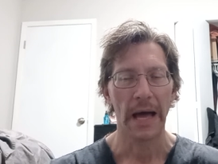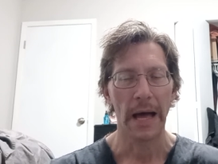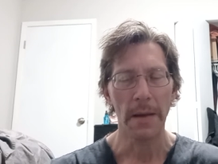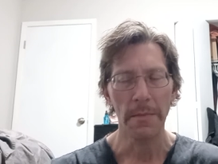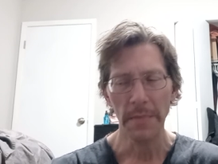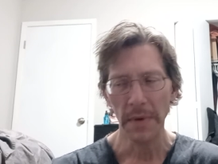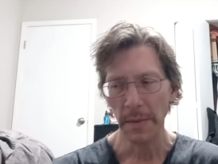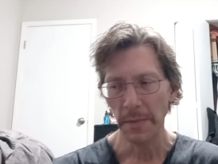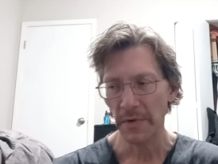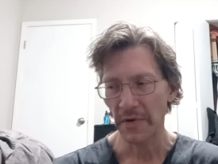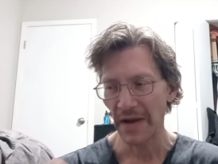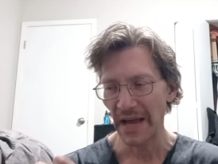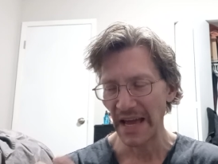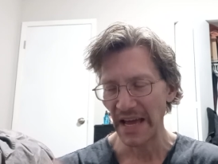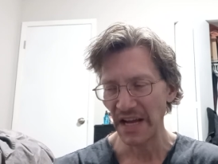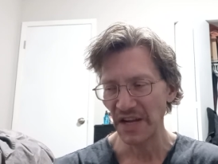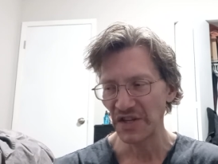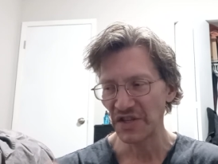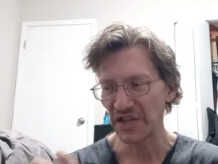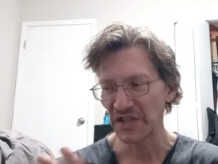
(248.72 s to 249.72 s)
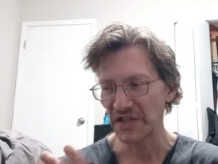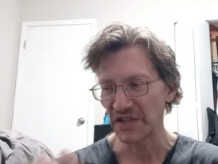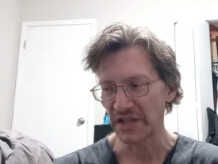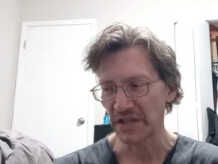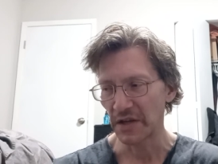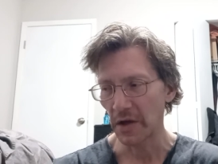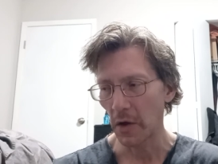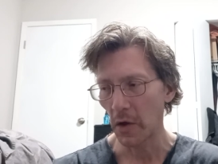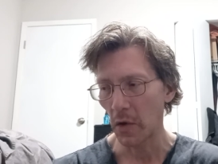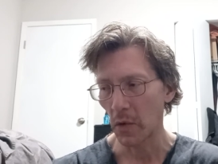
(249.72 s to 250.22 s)
I remember ages
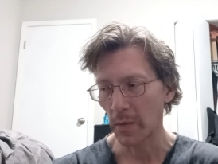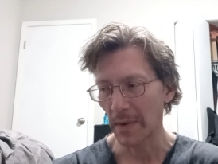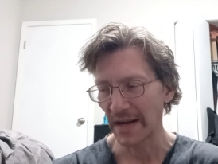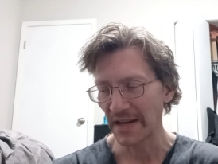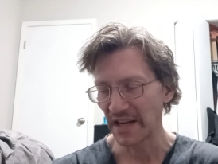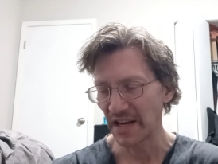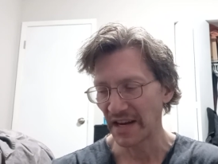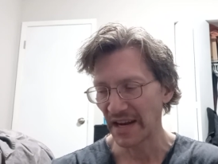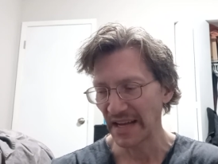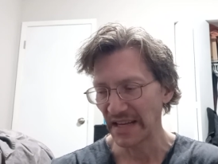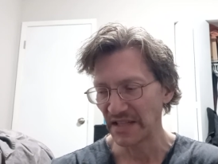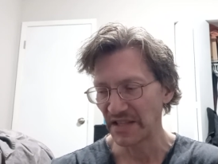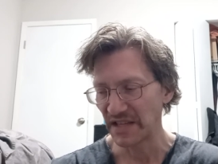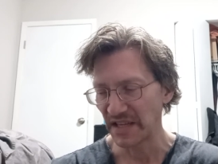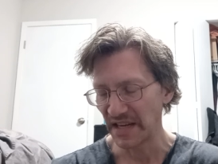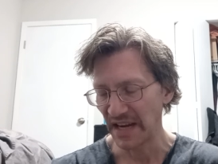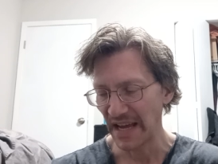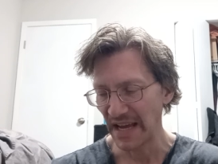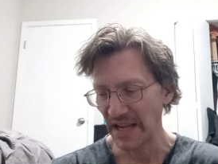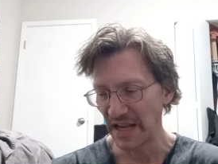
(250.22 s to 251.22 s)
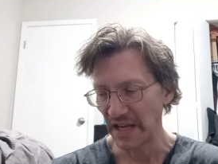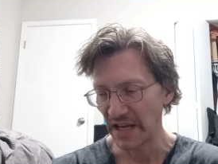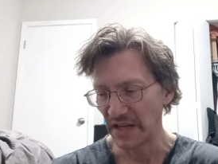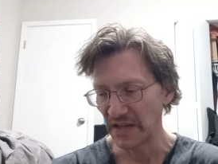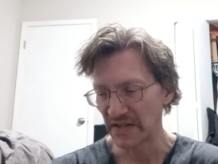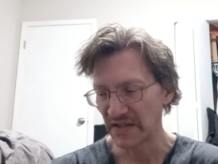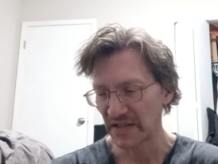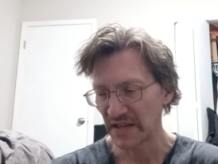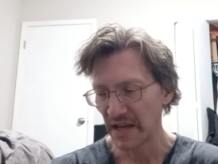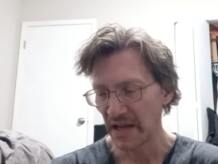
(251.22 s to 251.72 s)
ago, around the
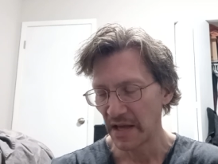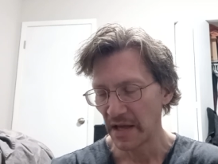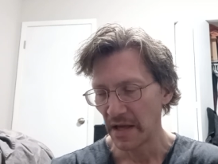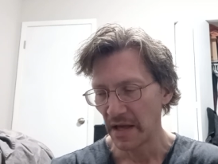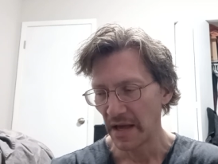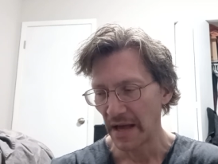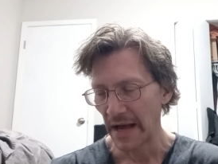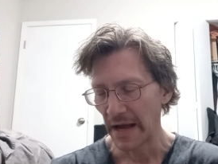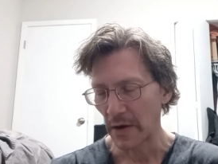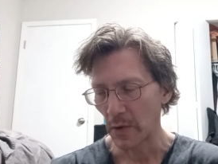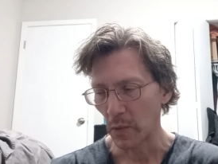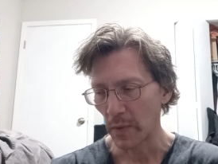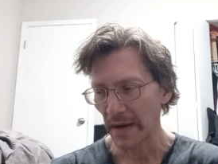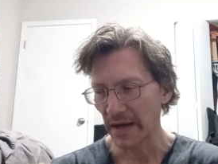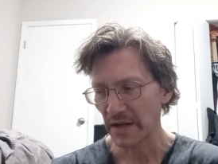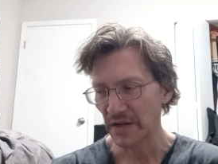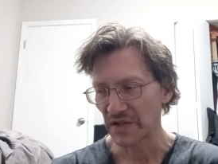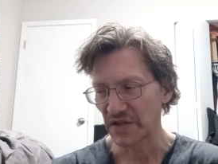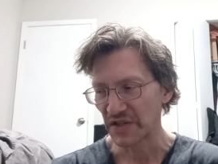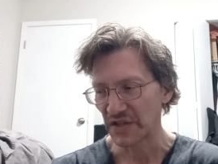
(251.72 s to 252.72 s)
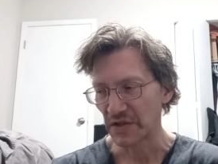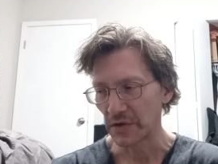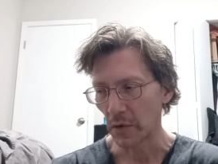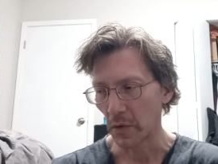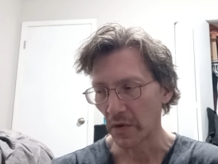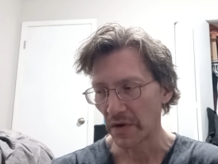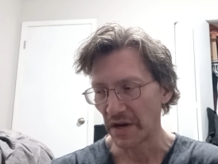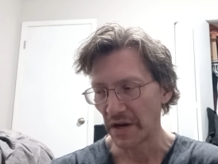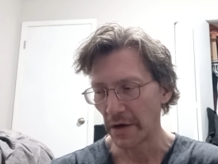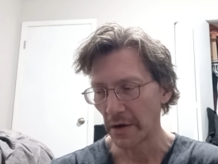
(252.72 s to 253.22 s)
1980s, at a record
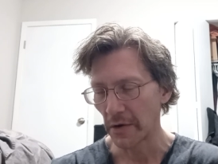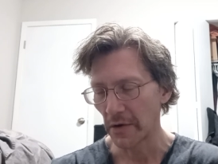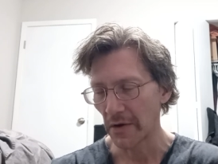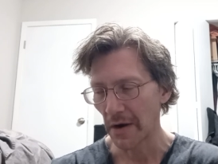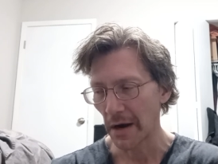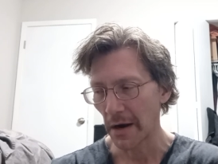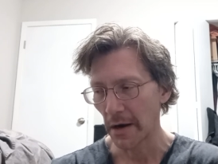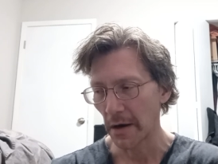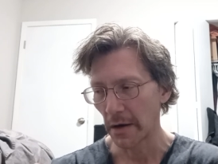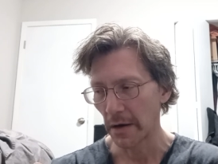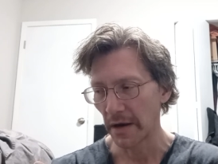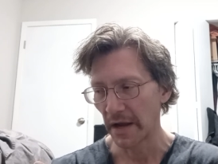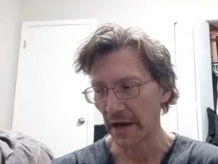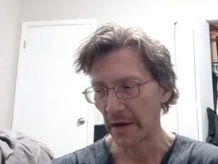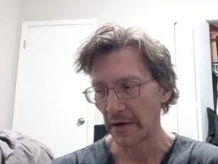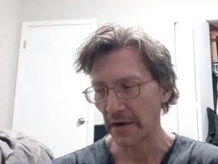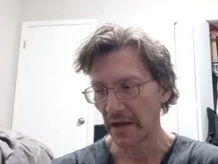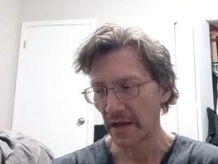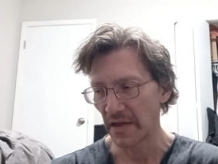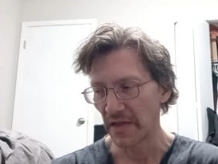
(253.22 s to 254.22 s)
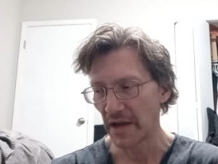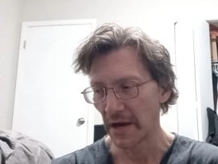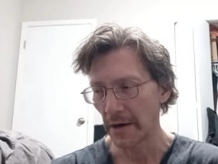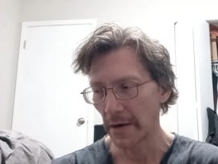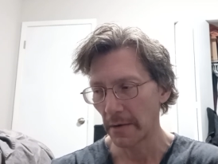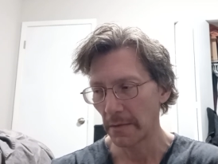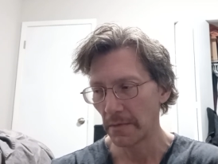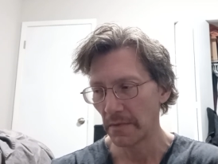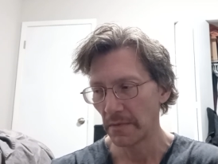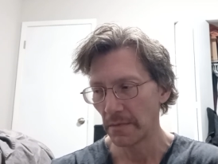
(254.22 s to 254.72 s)
store near our area
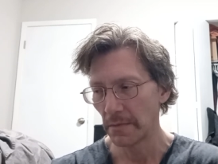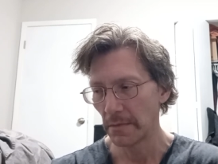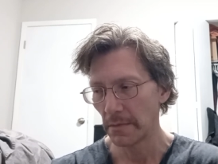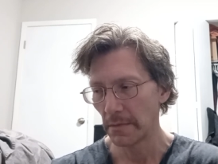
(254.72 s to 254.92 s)
there,